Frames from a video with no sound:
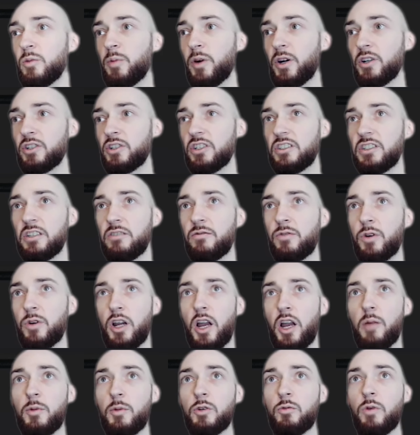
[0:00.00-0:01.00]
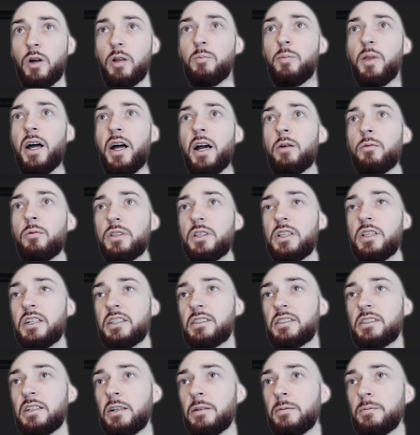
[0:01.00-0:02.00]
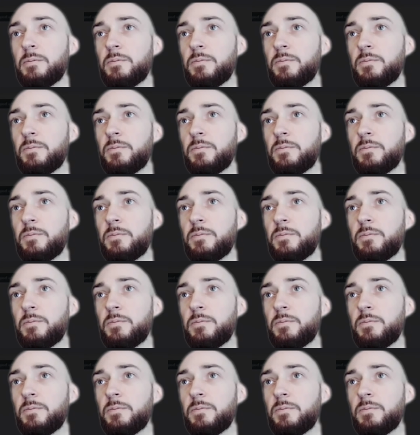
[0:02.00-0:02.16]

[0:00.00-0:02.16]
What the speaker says: purchase it for Commonwealth Plywood, let's say.